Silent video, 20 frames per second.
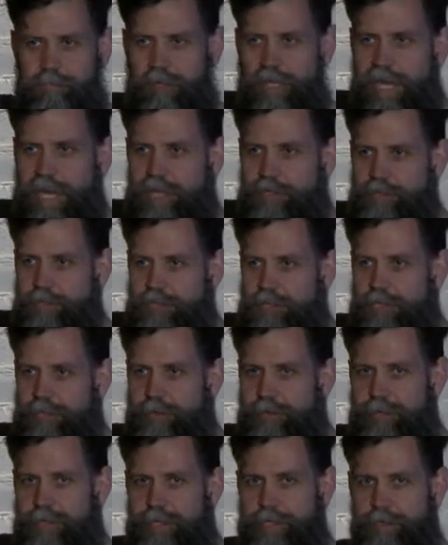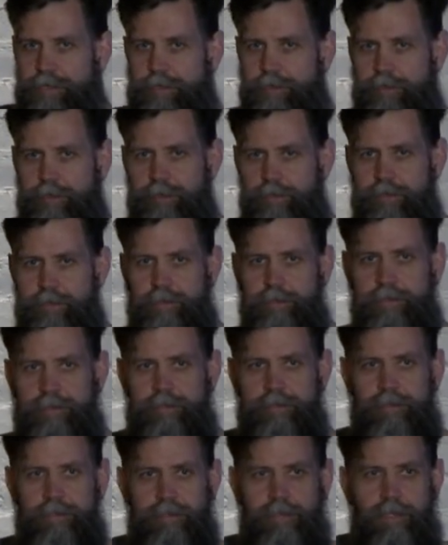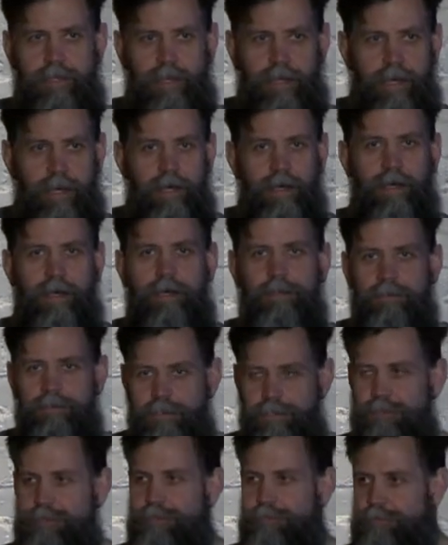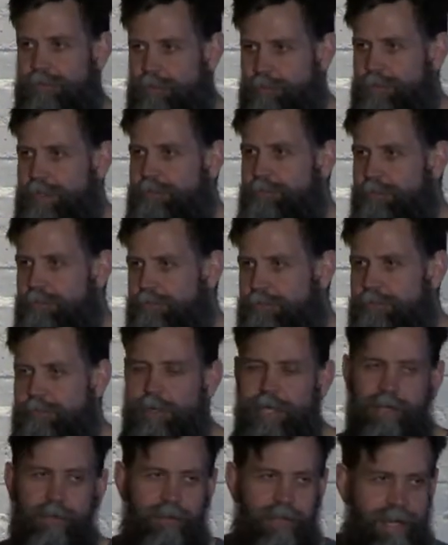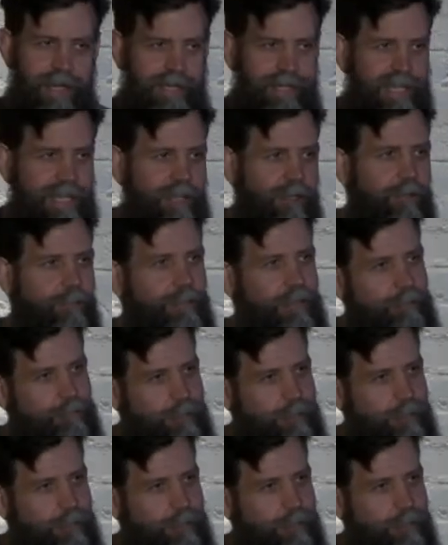last year here? Ah, there's a few people. Well, not here, but